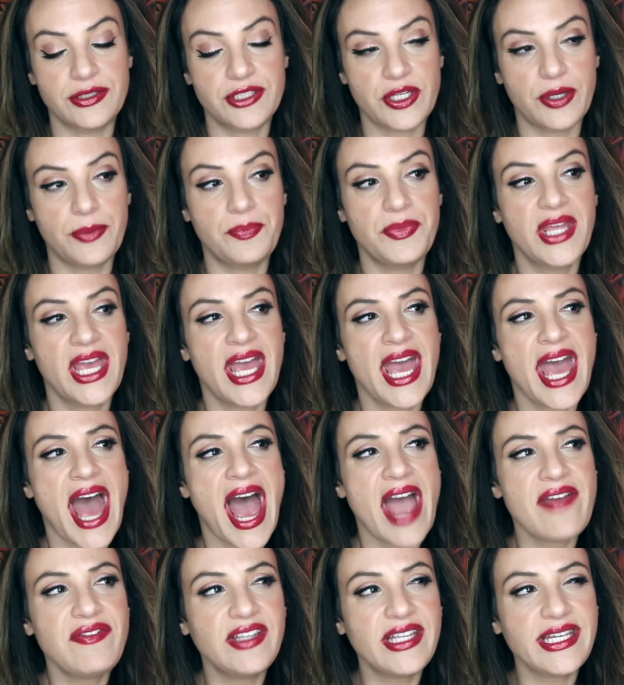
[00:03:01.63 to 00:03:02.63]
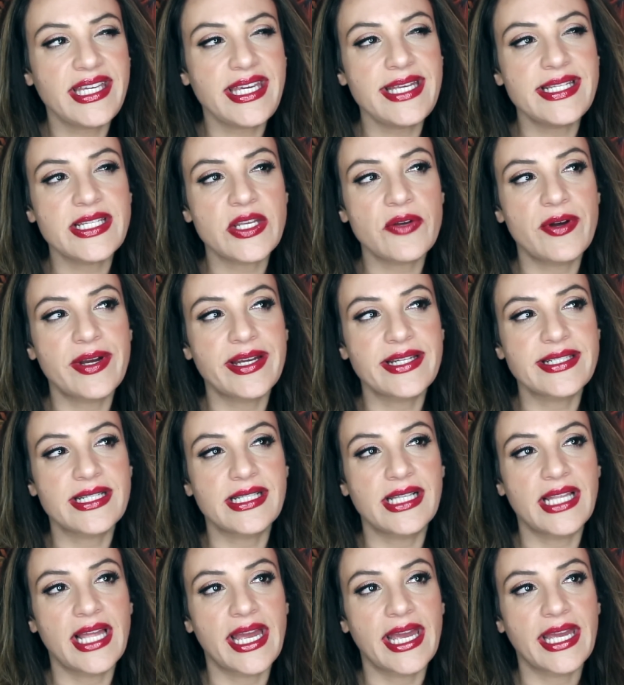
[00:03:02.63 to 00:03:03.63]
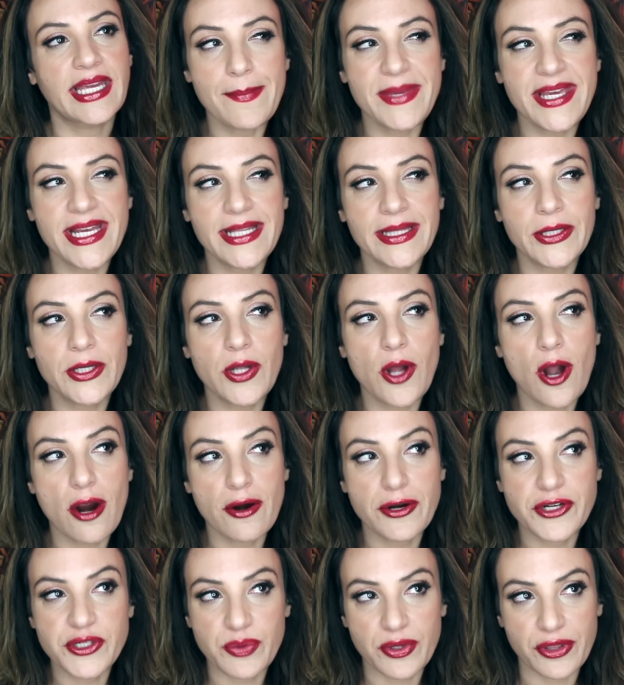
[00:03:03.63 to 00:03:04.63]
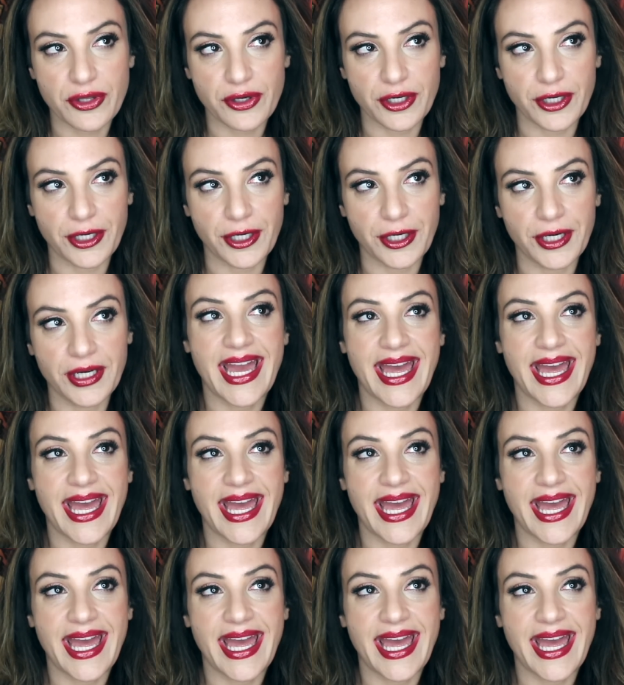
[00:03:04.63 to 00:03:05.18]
So I feel like he's going to like be a little harsh with her,